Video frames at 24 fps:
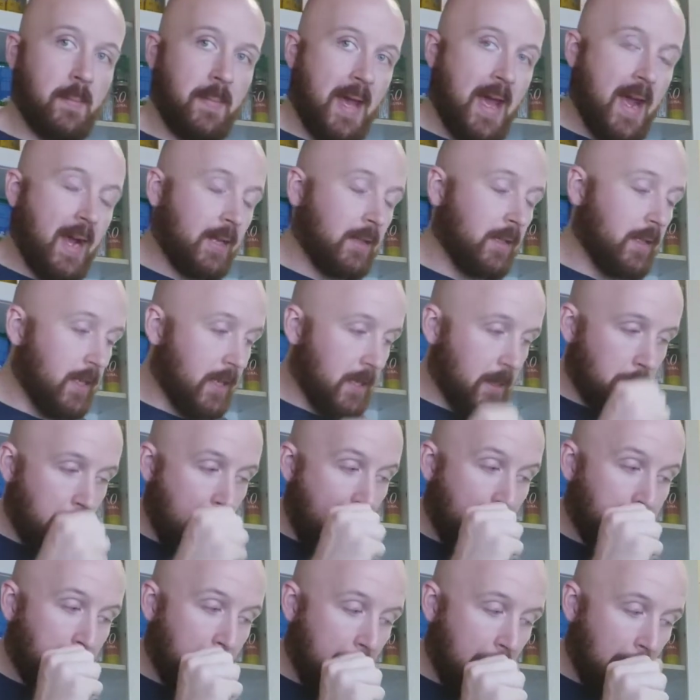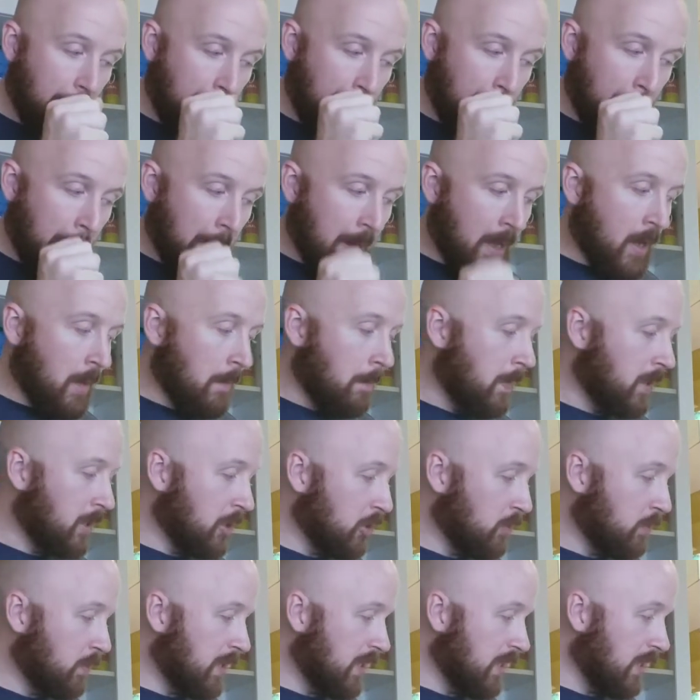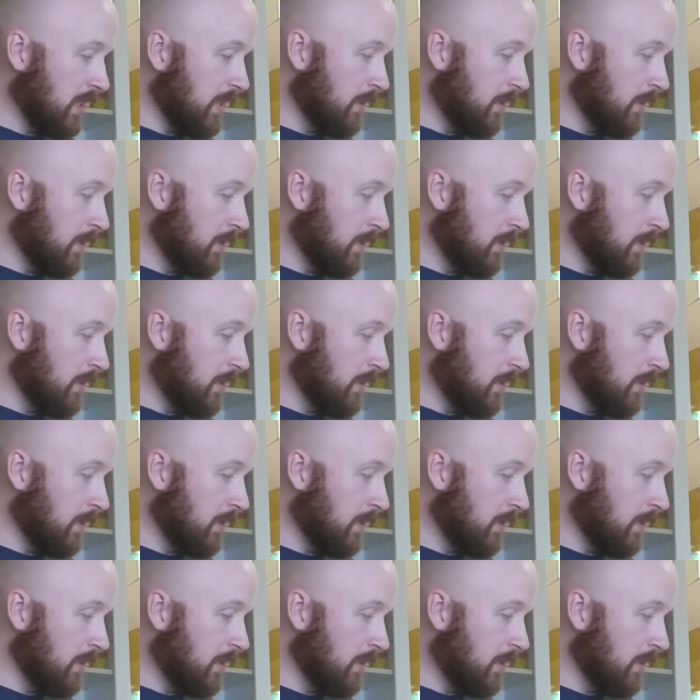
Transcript: back like a backpack, but it'd